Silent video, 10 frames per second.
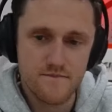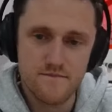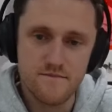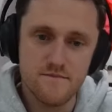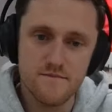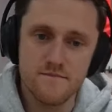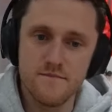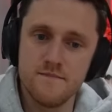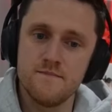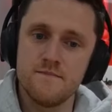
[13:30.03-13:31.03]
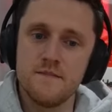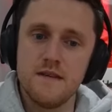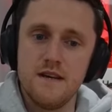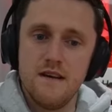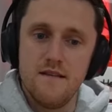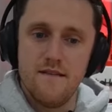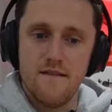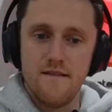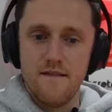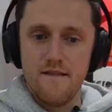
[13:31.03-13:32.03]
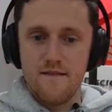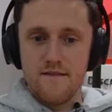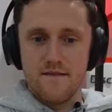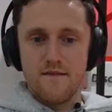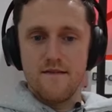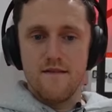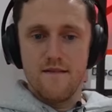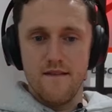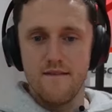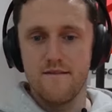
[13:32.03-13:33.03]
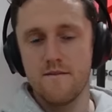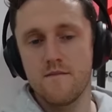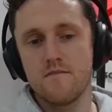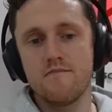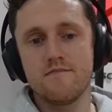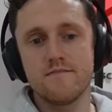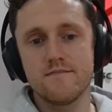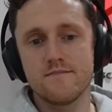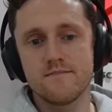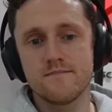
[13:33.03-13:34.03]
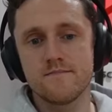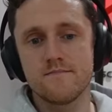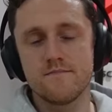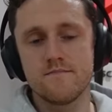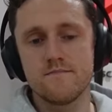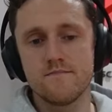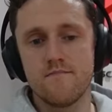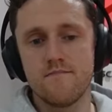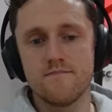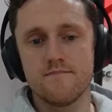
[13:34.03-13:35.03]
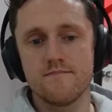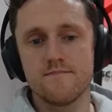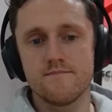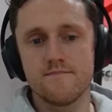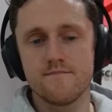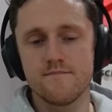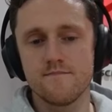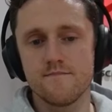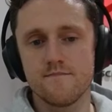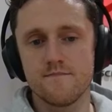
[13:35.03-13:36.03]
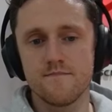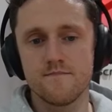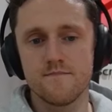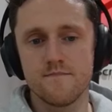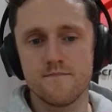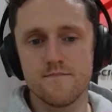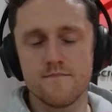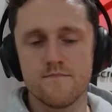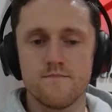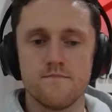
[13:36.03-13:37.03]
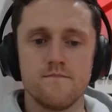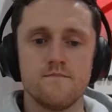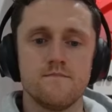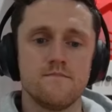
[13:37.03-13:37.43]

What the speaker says: No words are spoken by the person on screen.